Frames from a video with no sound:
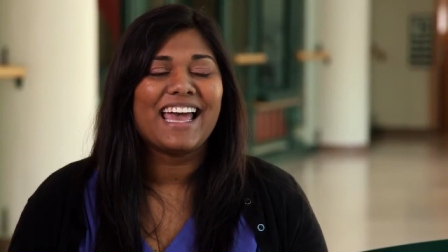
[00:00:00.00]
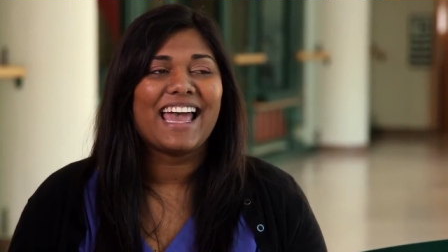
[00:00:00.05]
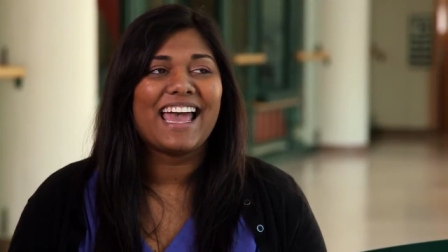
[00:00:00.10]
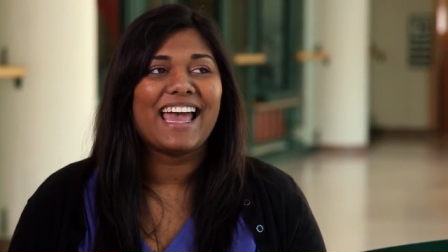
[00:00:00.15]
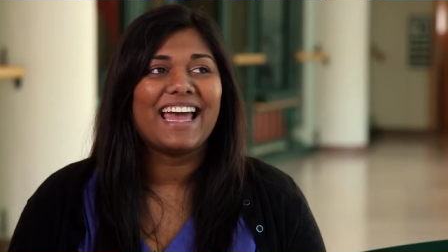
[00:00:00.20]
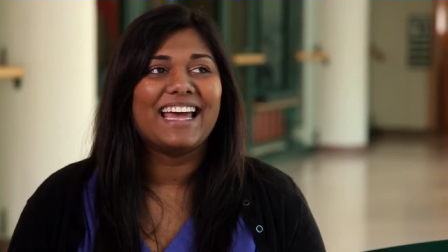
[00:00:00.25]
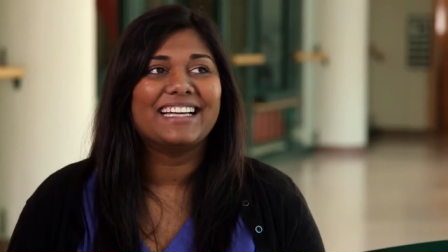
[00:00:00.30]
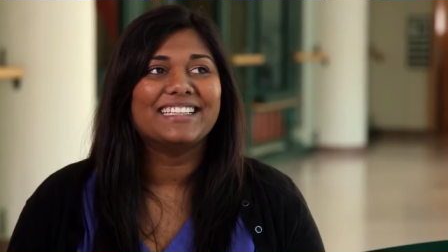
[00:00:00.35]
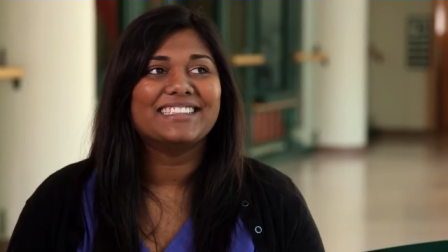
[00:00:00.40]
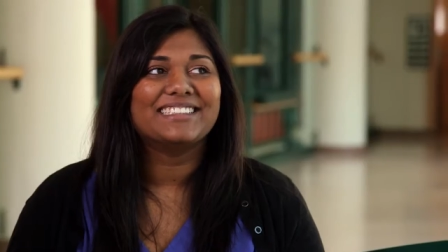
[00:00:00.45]

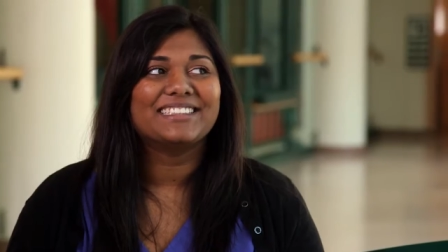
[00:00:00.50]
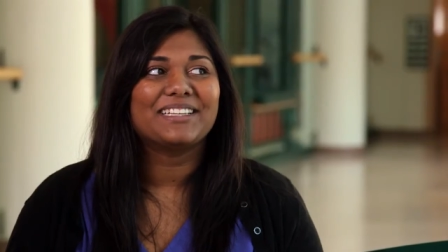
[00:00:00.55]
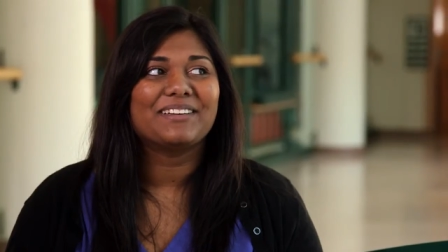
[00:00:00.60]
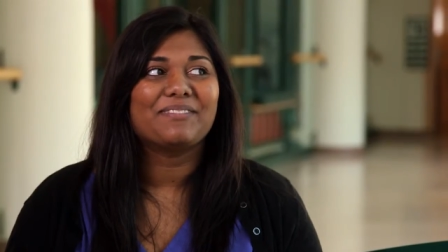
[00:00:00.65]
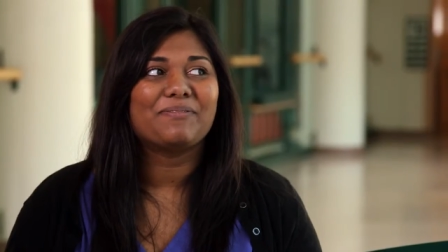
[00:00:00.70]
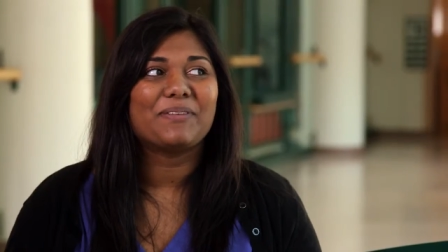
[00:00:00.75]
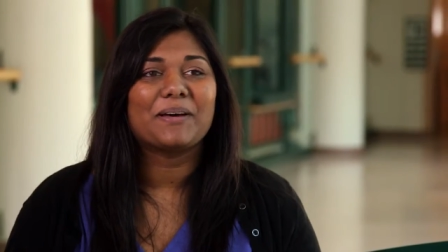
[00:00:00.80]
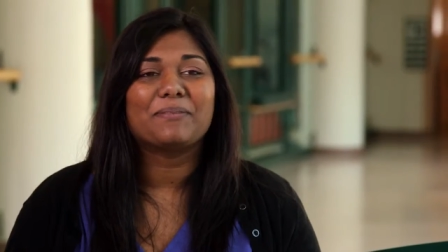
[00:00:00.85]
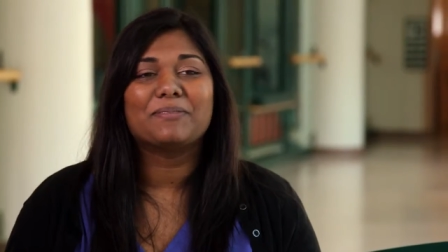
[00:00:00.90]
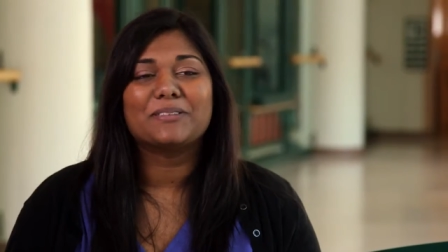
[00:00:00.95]
and
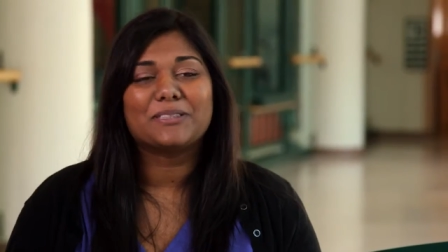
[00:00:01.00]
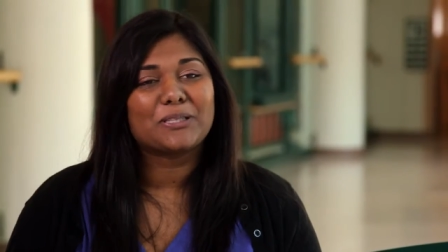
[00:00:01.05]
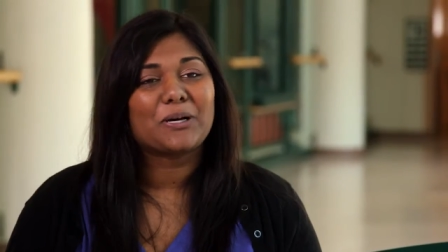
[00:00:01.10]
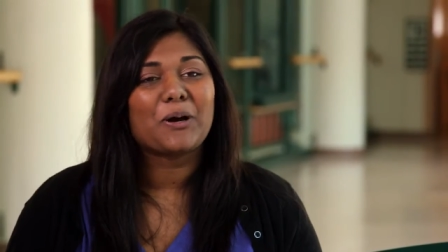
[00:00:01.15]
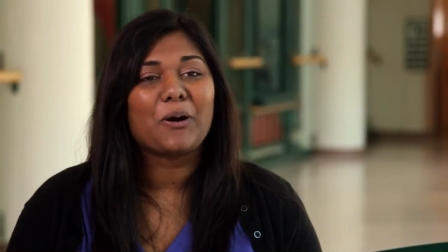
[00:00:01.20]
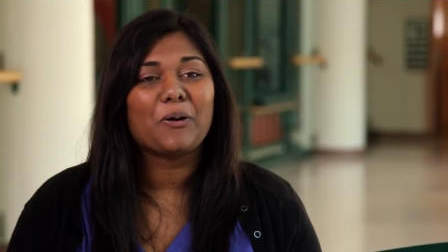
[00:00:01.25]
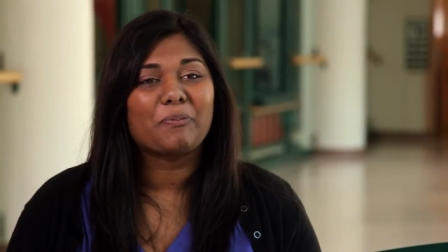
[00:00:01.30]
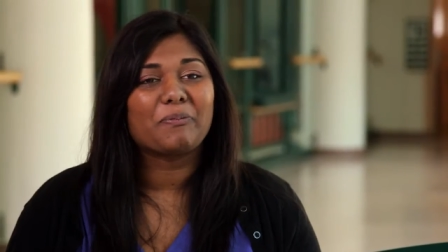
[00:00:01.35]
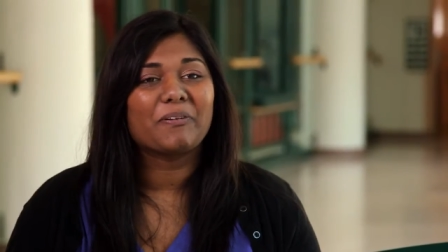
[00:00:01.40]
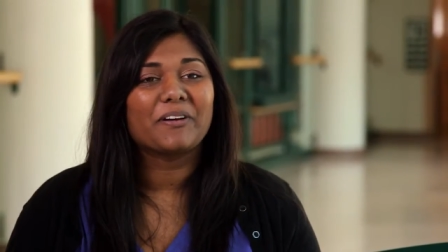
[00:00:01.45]
be able to
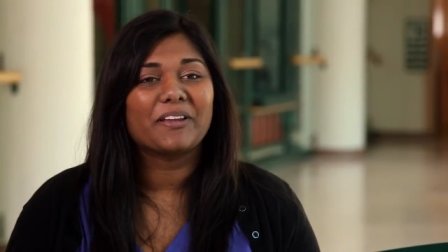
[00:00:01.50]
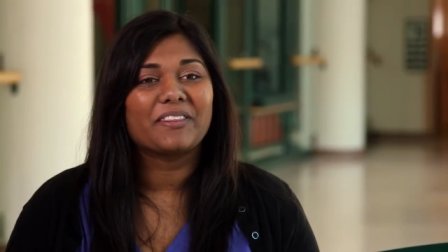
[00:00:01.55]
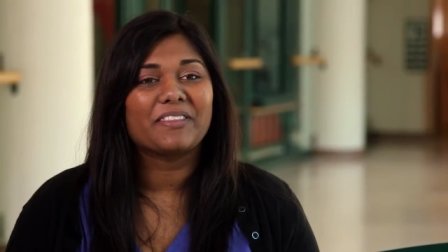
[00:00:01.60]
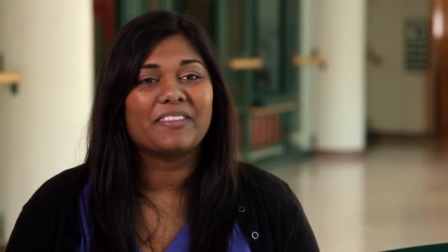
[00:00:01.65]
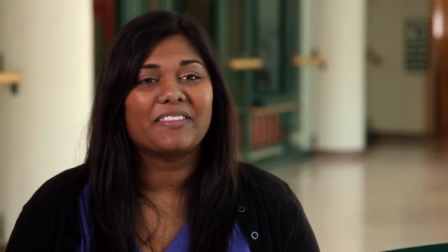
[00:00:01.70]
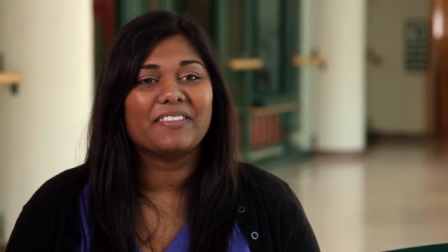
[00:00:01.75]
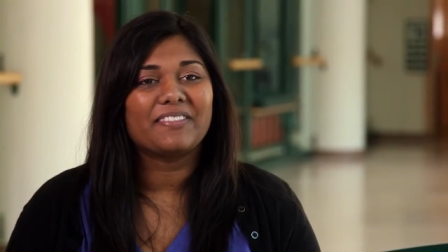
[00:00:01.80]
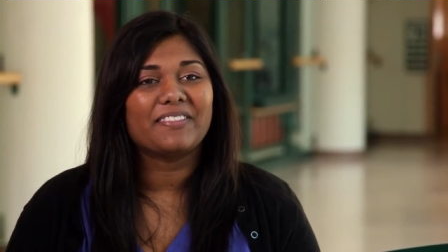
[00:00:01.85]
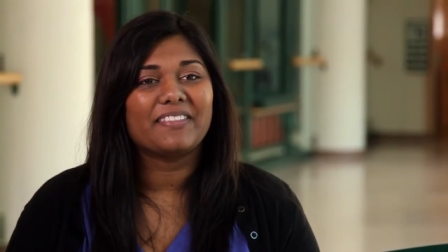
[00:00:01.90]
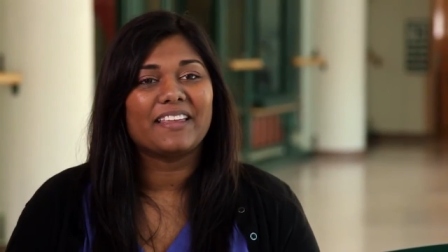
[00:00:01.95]
cope with
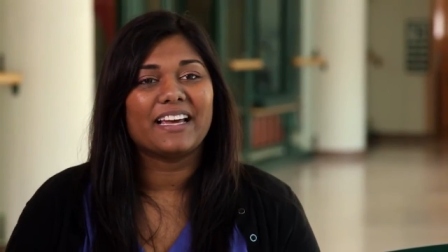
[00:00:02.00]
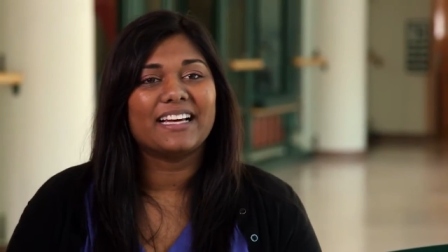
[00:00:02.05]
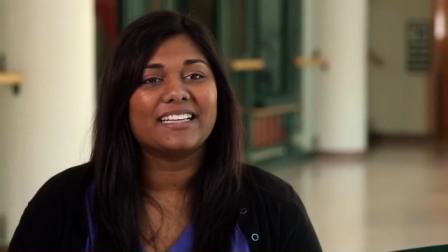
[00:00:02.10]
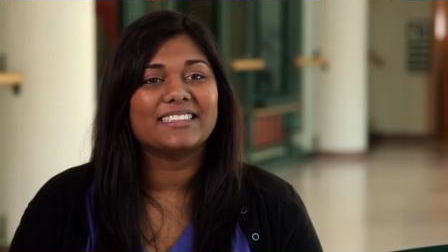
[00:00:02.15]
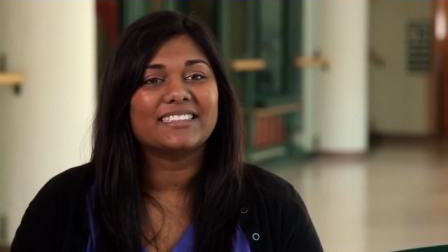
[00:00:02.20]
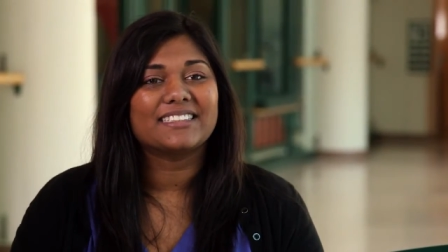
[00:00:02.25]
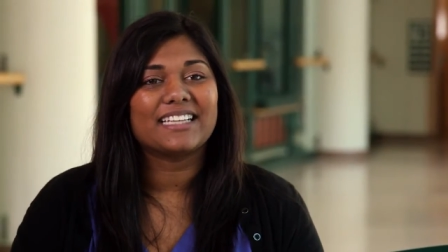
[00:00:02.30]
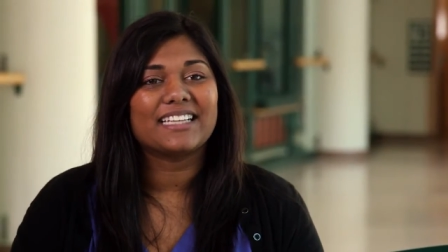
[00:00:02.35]
things.